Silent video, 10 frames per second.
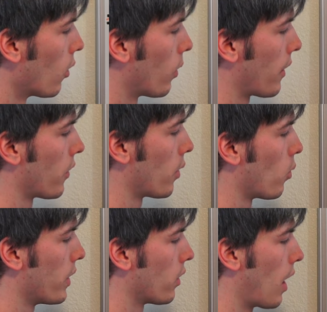rather
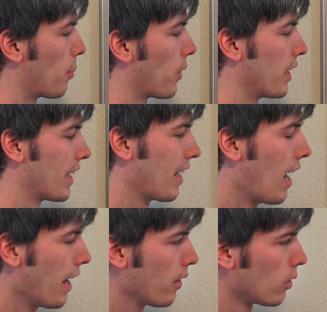than when you're operating at
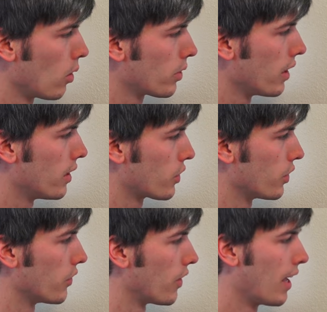higher load
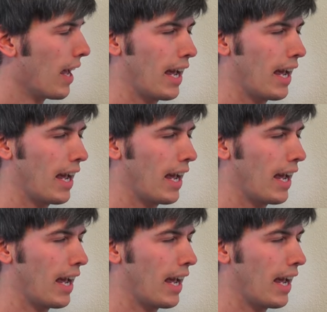conditions.